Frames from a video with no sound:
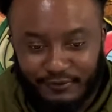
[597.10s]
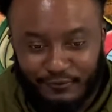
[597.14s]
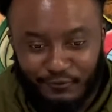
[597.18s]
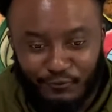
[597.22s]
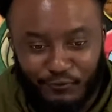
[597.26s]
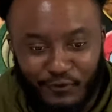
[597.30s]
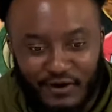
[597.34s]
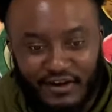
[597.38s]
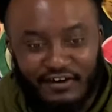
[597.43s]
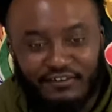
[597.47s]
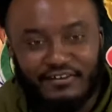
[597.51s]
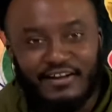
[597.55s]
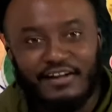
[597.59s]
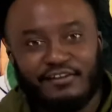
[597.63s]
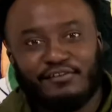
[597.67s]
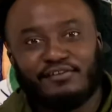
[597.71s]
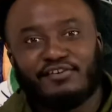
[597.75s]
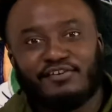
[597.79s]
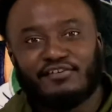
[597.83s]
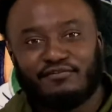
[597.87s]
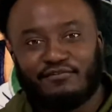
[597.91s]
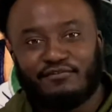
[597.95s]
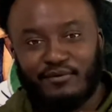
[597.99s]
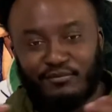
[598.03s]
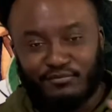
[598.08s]
what I like to see
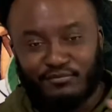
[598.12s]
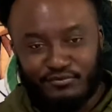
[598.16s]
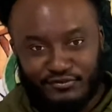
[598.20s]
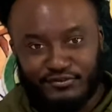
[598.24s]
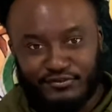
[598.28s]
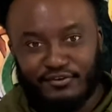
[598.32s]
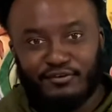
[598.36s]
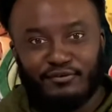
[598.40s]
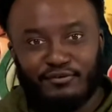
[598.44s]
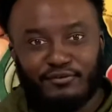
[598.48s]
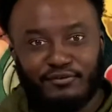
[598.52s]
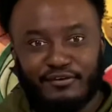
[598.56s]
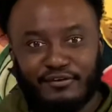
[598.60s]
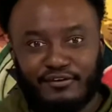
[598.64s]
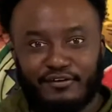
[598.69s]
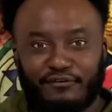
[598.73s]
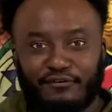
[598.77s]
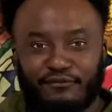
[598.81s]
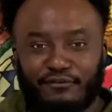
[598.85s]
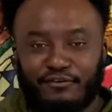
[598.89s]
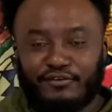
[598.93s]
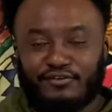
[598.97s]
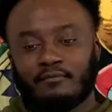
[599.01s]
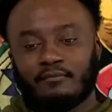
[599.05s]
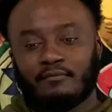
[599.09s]
from Zoro in the
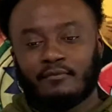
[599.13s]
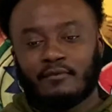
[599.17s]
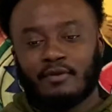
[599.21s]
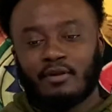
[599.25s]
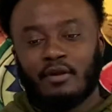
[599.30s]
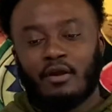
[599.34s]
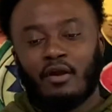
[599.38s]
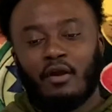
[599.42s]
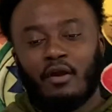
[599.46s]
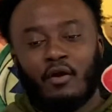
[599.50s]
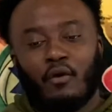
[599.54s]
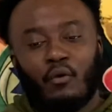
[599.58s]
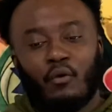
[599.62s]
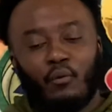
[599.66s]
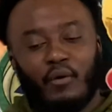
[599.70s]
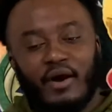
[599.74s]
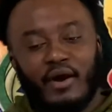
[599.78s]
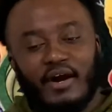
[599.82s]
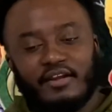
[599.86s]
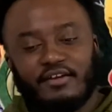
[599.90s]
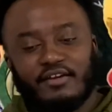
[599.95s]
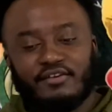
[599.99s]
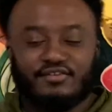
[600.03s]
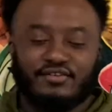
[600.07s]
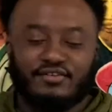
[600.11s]
future, what
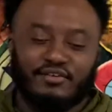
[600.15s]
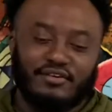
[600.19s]
he's so